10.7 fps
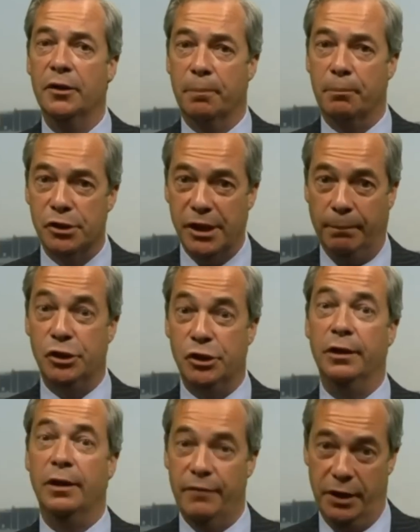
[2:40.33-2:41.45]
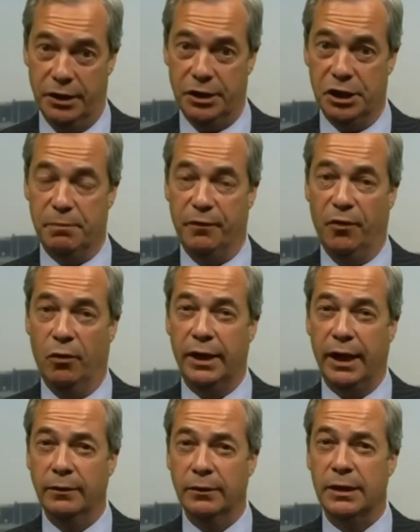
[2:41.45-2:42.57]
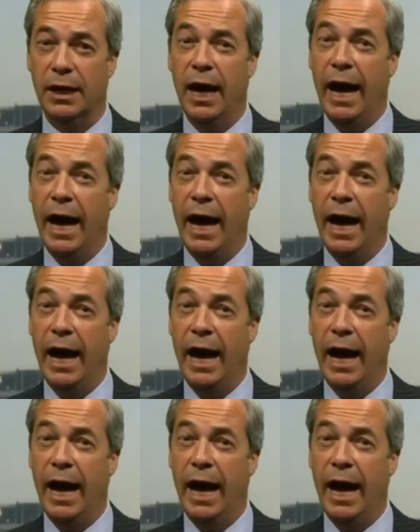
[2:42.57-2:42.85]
the presumption of innocence before guilt,